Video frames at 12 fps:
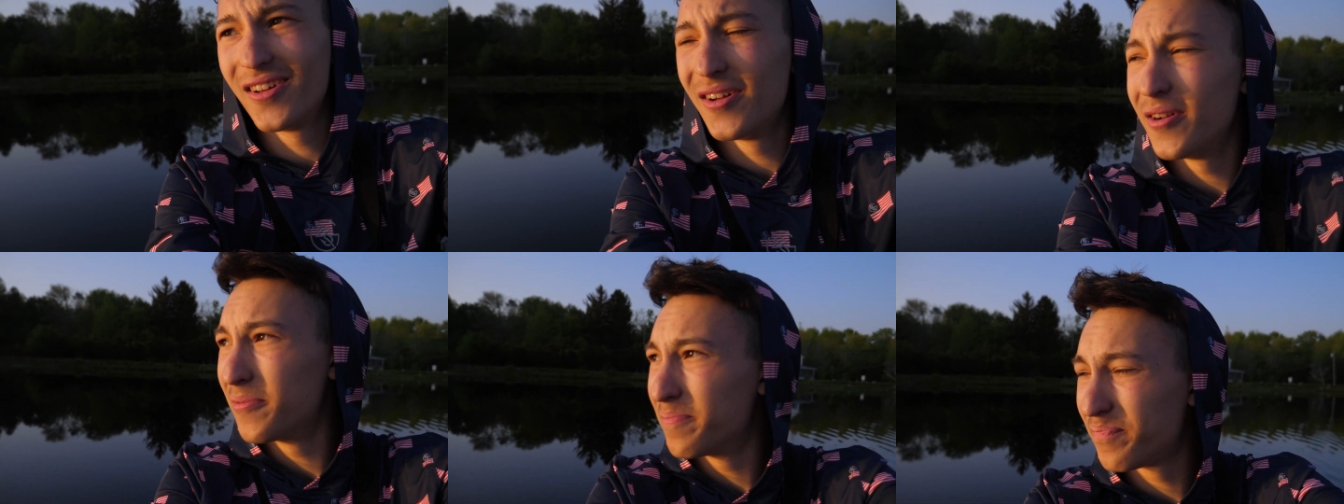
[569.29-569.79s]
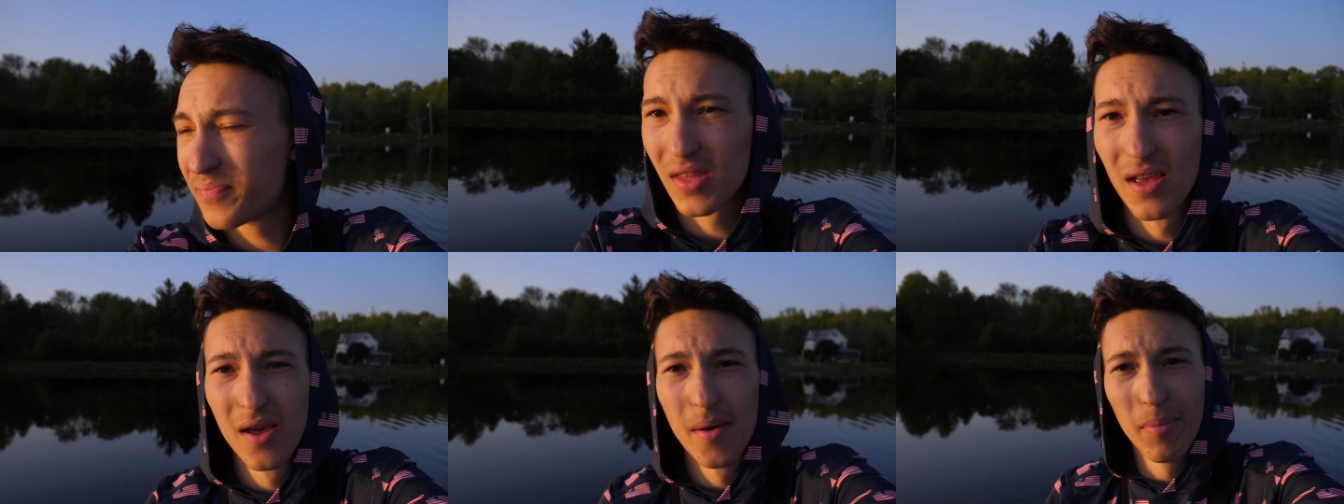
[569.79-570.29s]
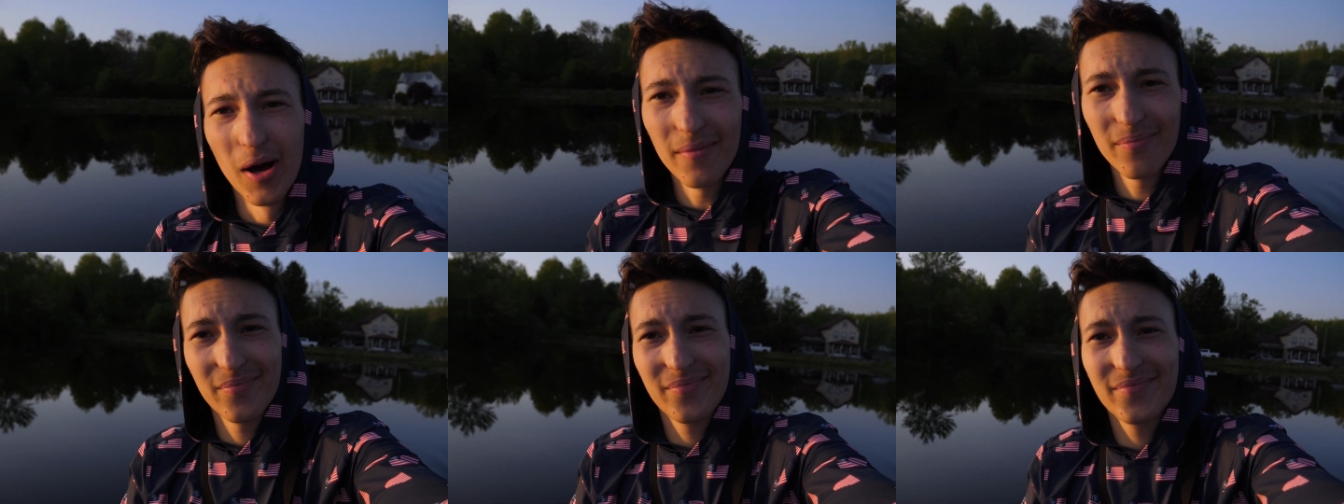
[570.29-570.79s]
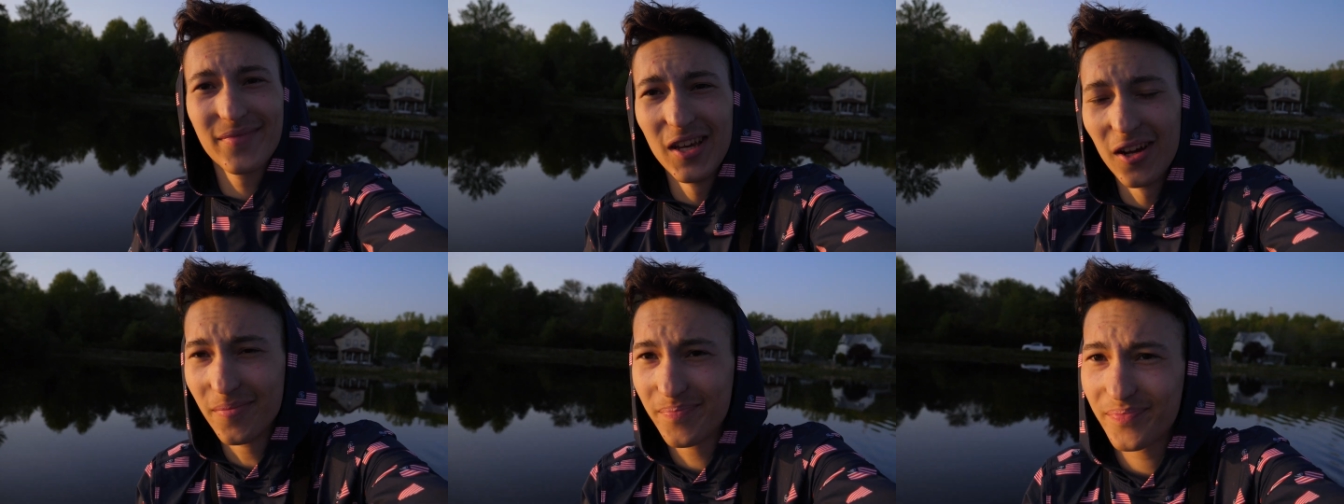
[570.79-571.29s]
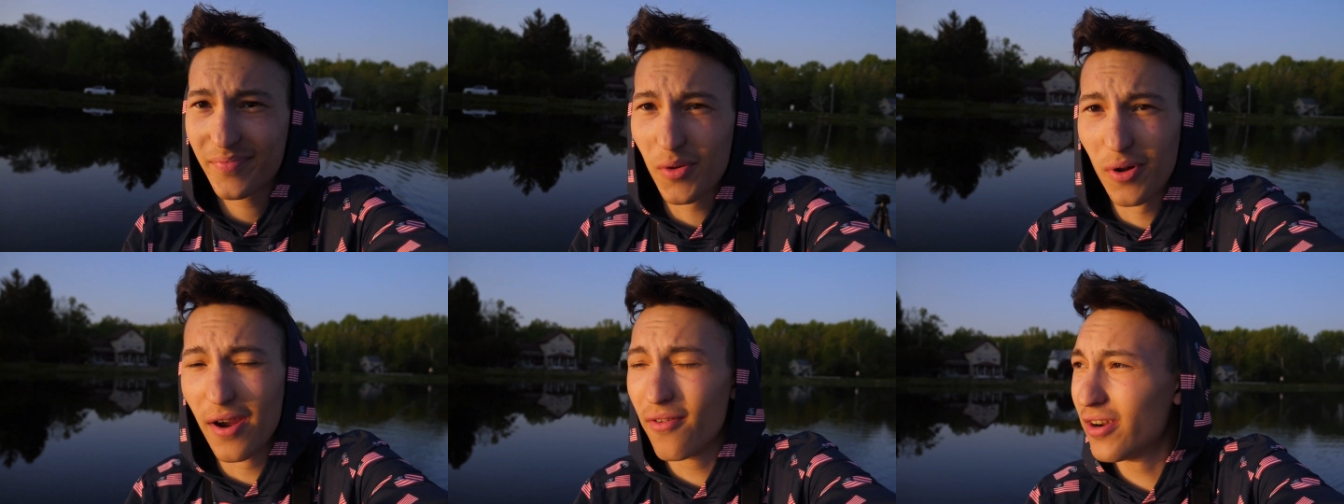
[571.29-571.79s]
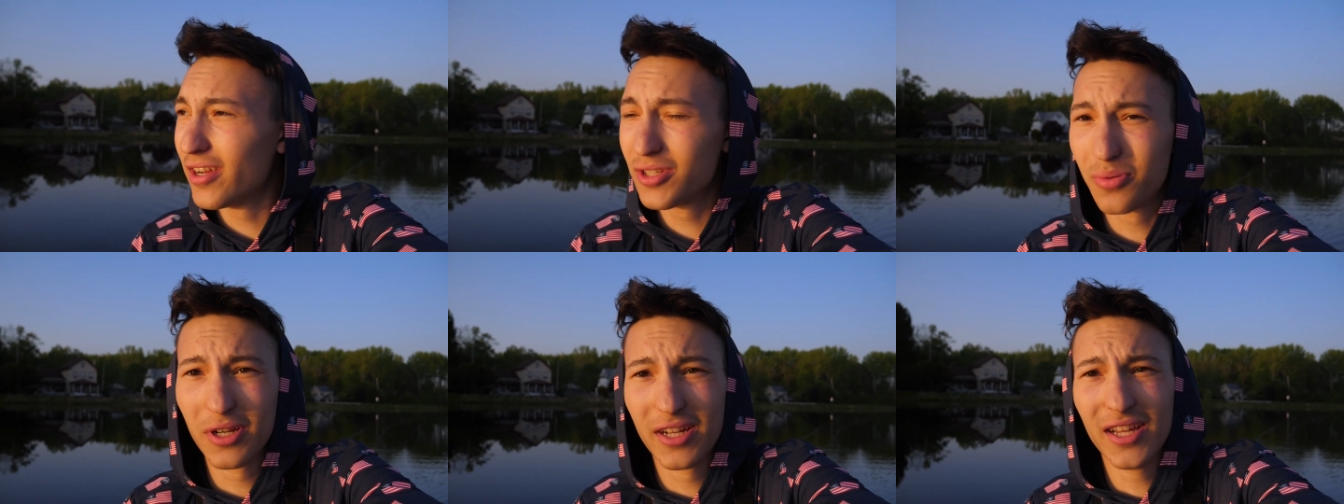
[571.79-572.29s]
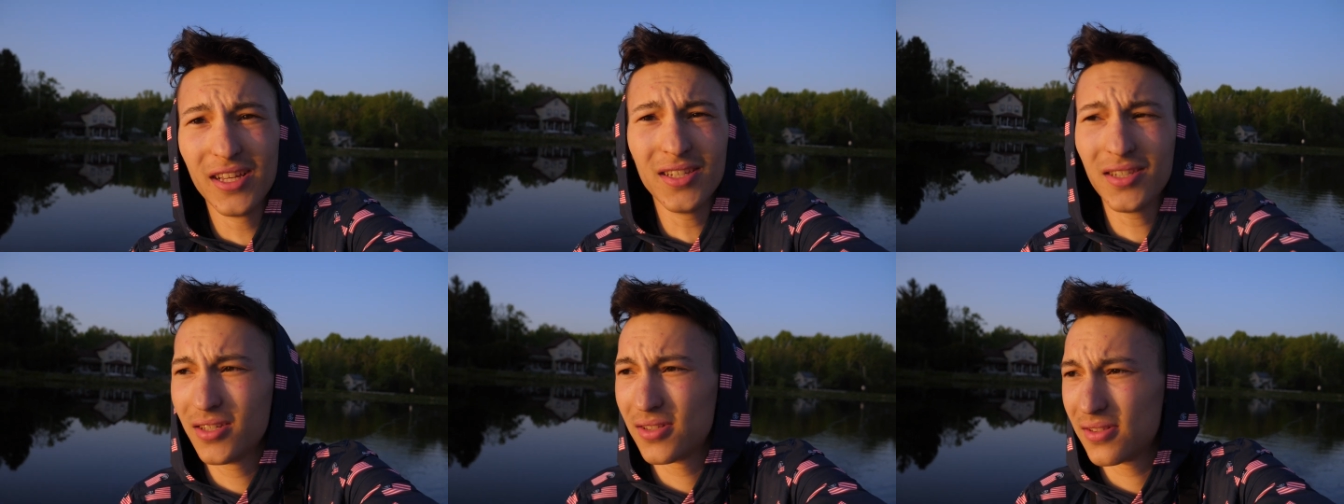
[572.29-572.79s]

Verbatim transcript: Um, but you know, whatever, it is what it is.